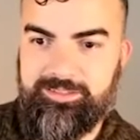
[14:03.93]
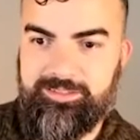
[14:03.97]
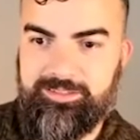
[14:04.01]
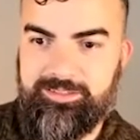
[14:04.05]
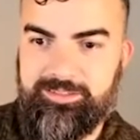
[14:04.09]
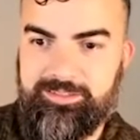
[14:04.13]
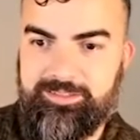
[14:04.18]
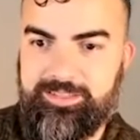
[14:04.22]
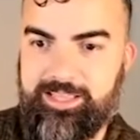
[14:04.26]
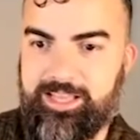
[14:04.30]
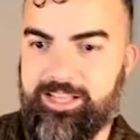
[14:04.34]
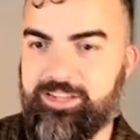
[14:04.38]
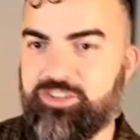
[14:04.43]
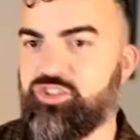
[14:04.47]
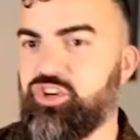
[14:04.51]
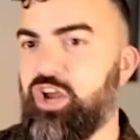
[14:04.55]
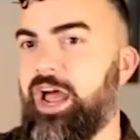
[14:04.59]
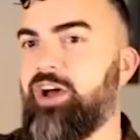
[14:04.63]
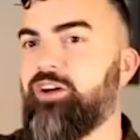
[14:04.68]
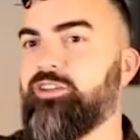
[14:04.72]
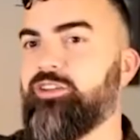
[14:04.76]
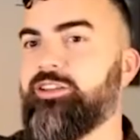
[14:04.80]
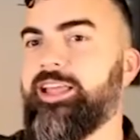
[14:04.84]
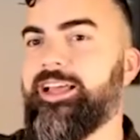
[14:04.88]
that
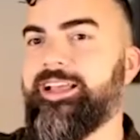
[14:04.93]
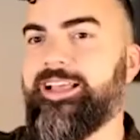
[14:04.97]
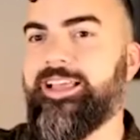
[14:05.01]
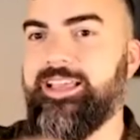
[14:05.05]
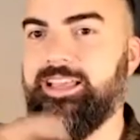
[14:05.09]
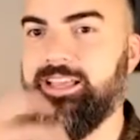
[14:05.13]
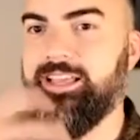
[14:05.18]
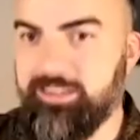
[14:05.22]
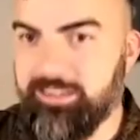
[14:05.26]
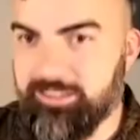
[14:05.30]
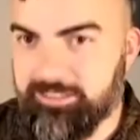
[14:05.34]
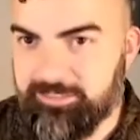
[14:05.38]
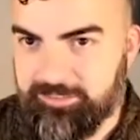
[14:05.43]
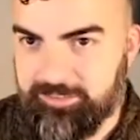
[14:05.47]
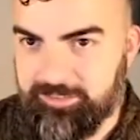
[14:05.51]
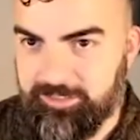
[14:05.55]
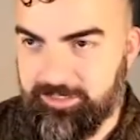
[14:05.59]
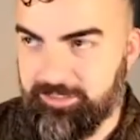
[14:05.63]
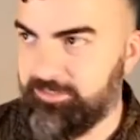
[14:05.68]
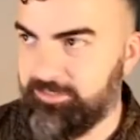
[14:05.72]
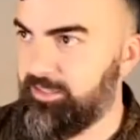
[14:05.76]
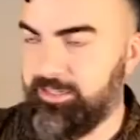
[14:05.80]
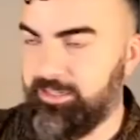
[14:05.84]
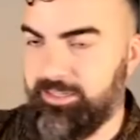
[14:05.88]
childlike
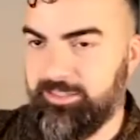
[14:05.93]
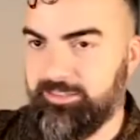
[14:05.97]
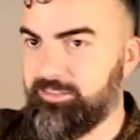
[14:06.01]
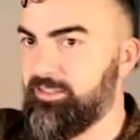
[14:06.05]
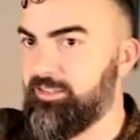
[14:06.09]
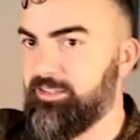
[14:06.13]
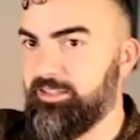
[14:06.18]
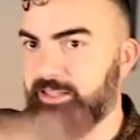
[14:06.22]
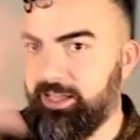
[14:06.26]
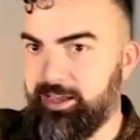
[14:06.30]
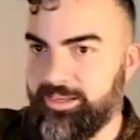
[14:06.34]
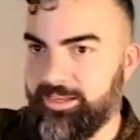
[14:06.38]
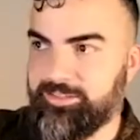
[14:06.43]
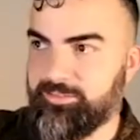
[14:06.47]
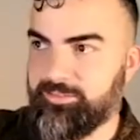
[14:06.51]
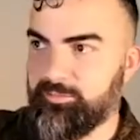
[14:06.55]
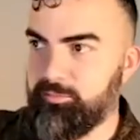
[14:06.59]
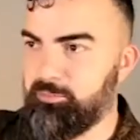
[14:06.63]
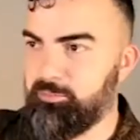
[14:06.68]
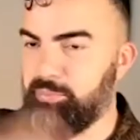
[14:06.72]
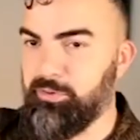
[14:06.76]
innocence that isn't like